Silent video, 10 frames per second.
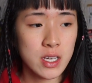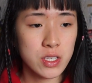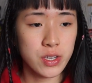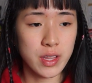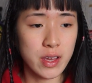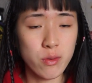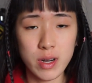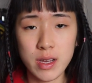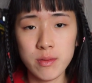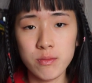So like
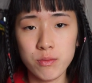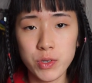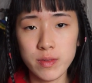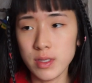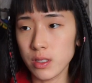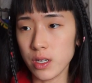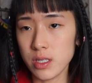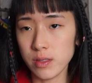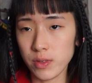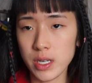when I moved to
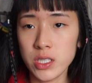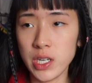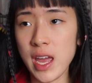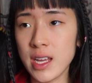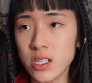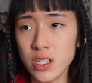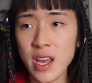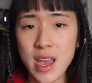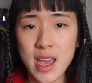London for exchange,